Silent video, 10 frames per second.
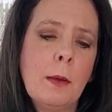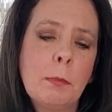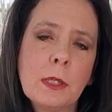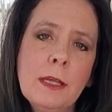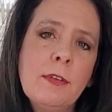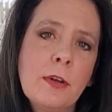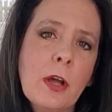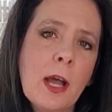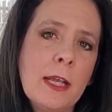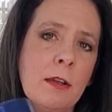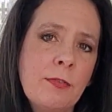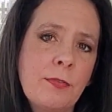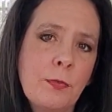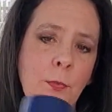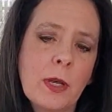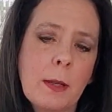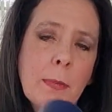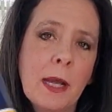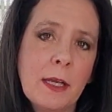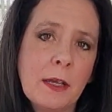Believe it or not, when I
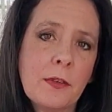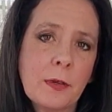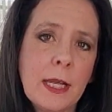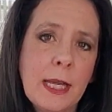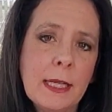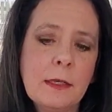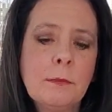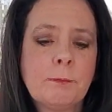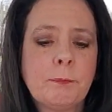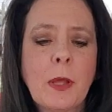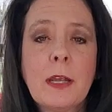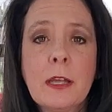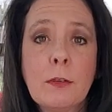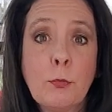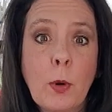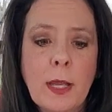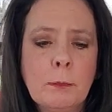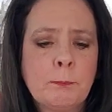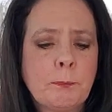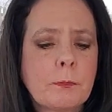buy another can, when,
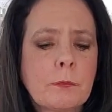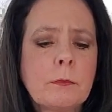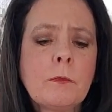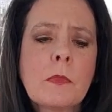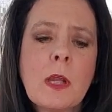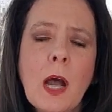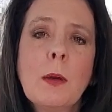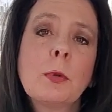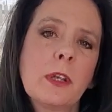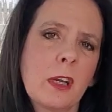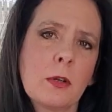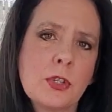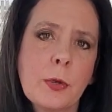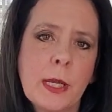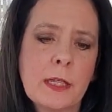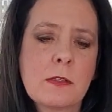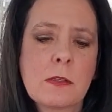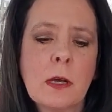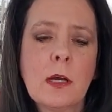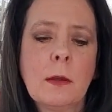I'm gonna go to Joann's,
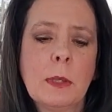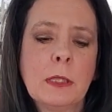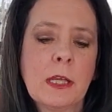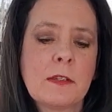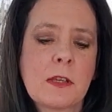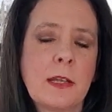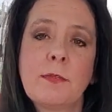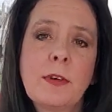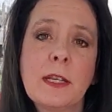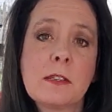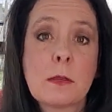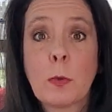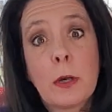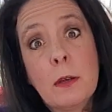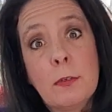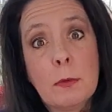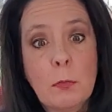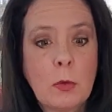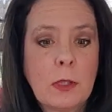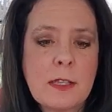unless I find somewhere
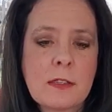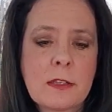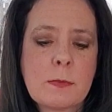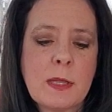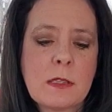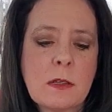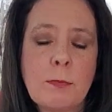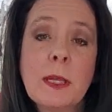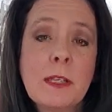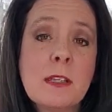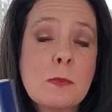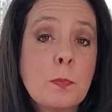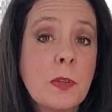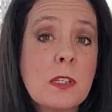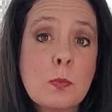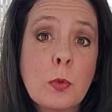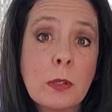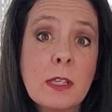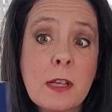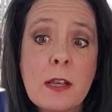even less expensive. But this
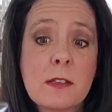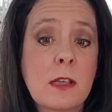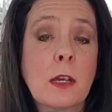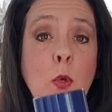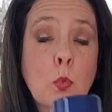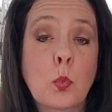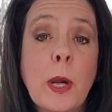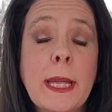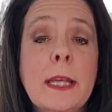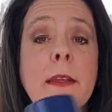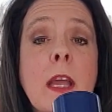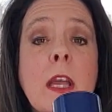really does a great